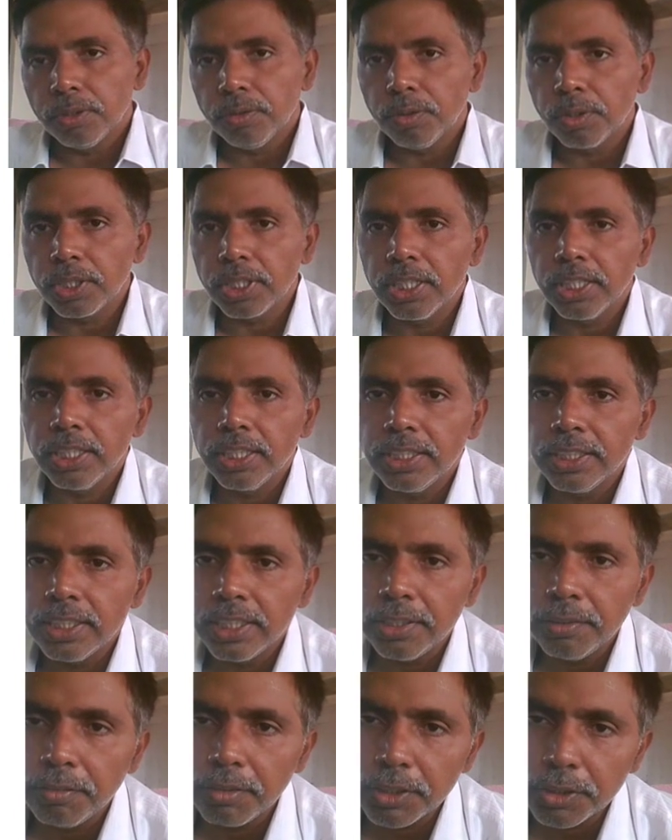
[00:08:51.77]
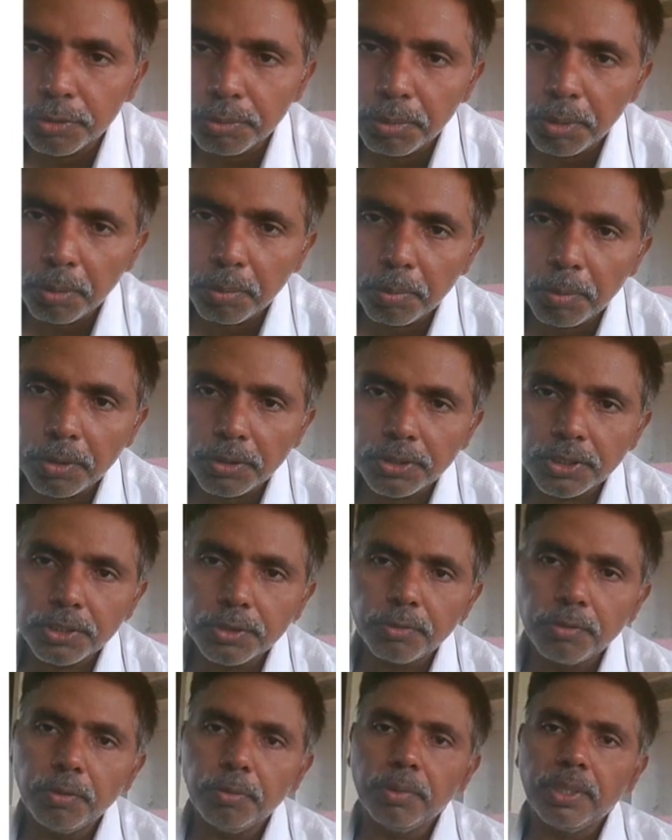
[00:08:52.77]
Okay, in reversible process
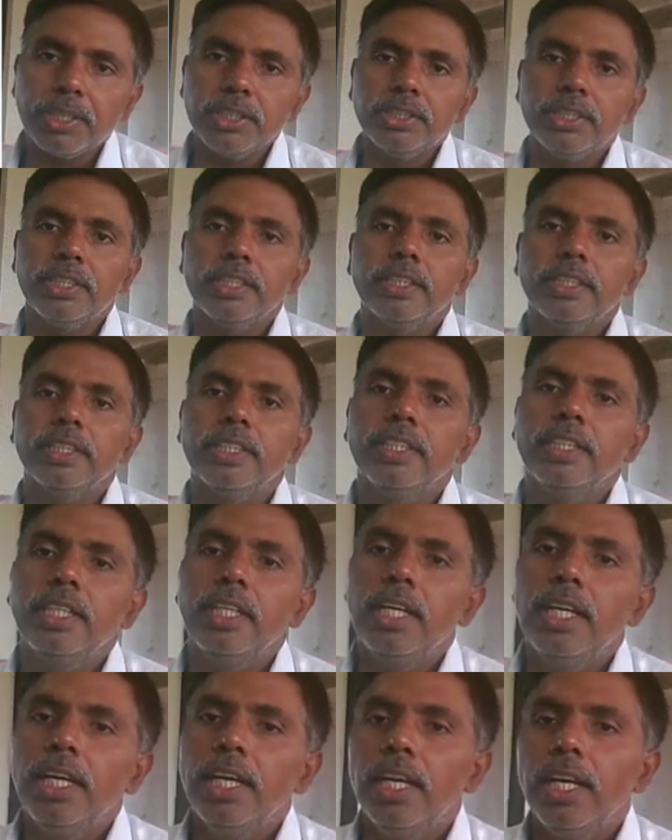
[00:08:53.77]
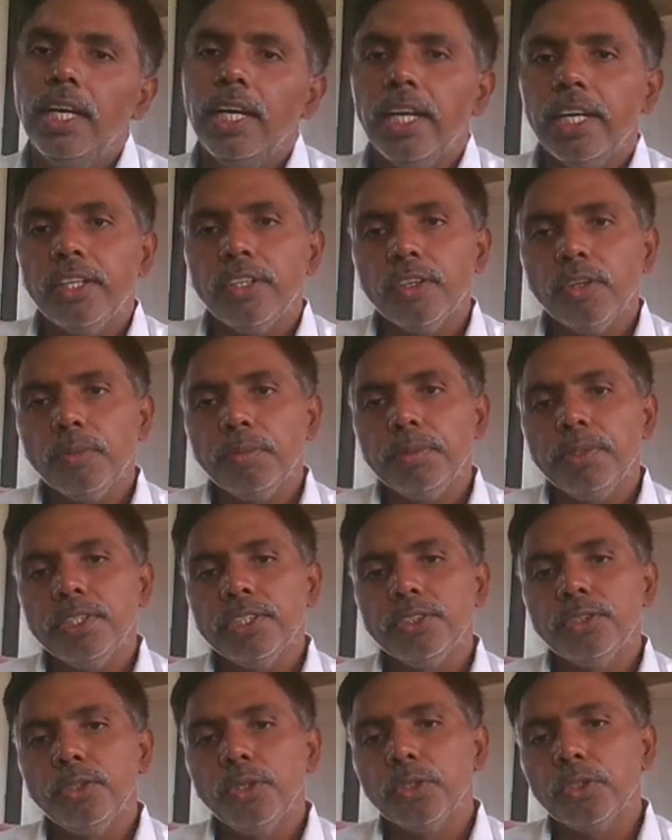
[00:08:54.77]
we mentioned entropy
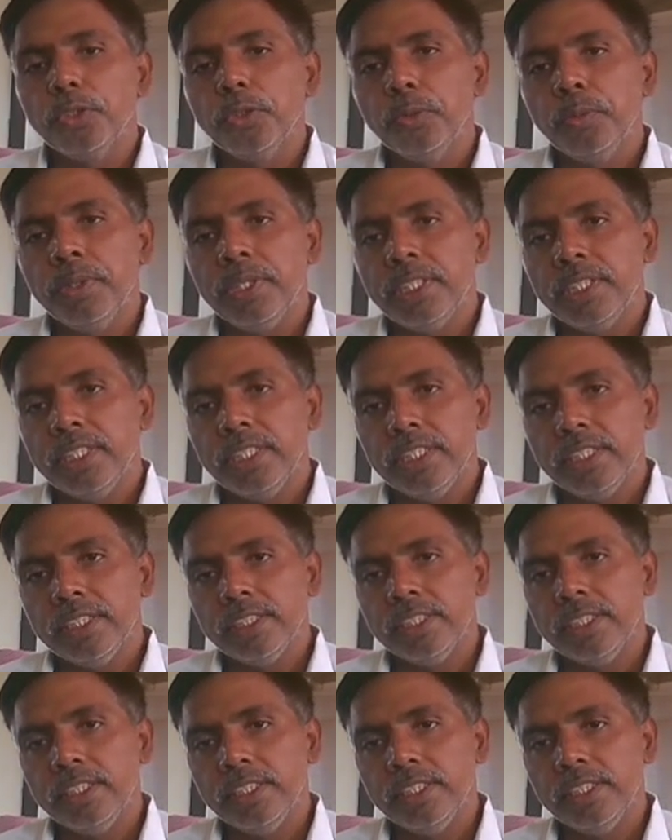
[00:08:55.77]
is dou Q by T.